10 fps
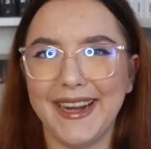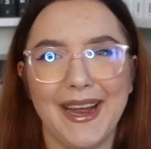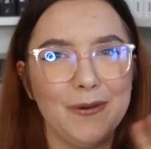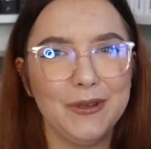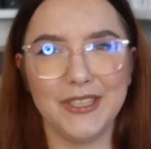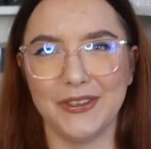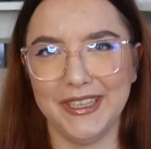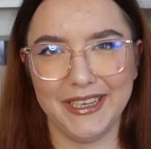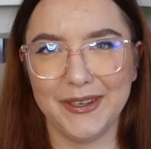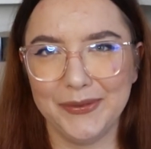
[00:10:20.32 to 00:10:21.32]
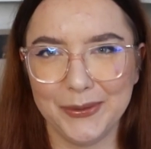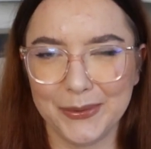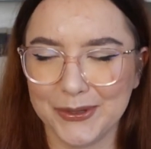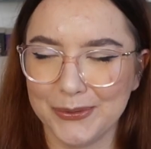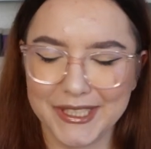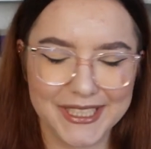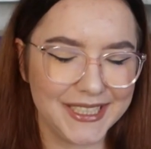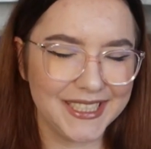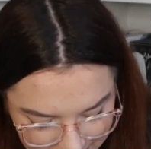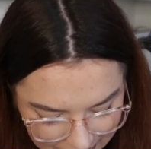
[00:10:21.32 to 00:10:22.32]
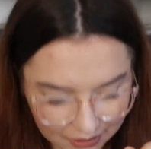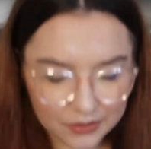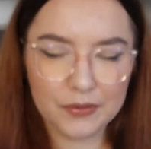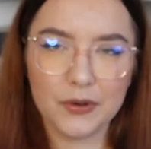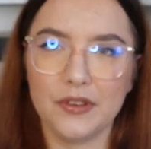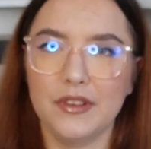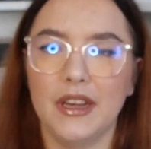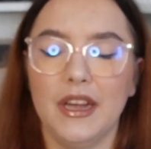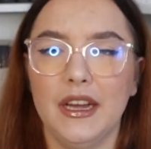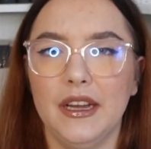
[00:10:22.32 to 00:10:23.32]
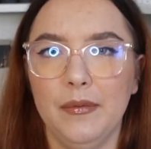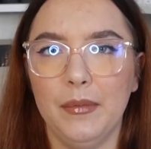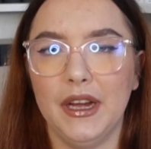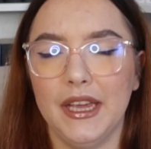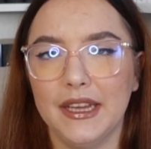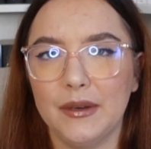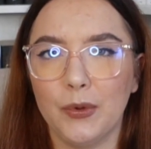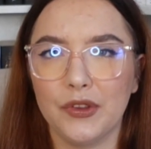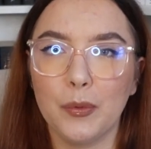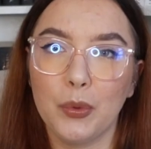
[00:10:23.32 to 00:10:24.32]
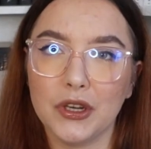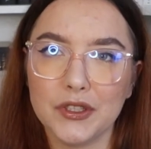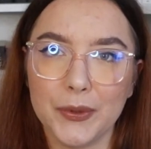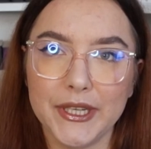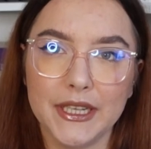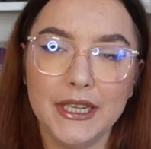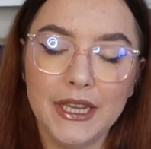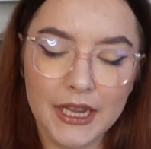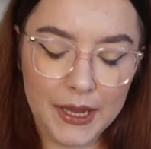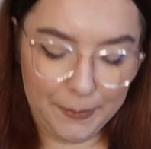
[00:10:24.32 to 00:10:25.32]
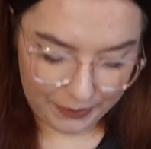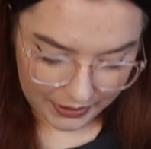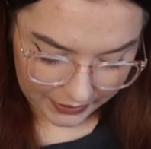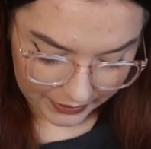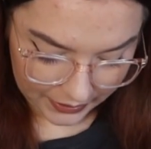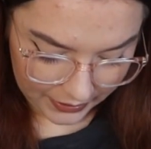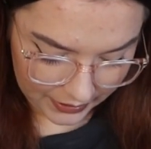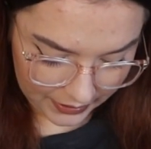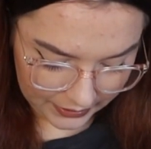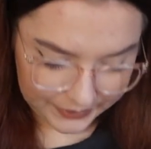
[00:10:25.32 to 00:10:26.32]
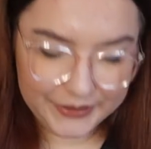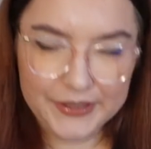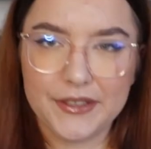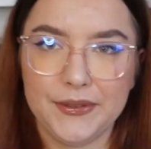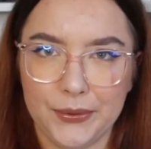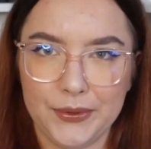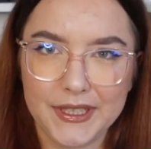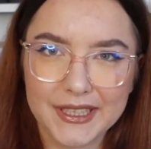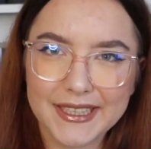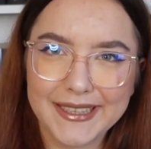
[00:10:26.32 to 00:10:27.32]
I read it on there if you want to read it. And the last 4-star I had was The Blood Traitor by Lynette Noni.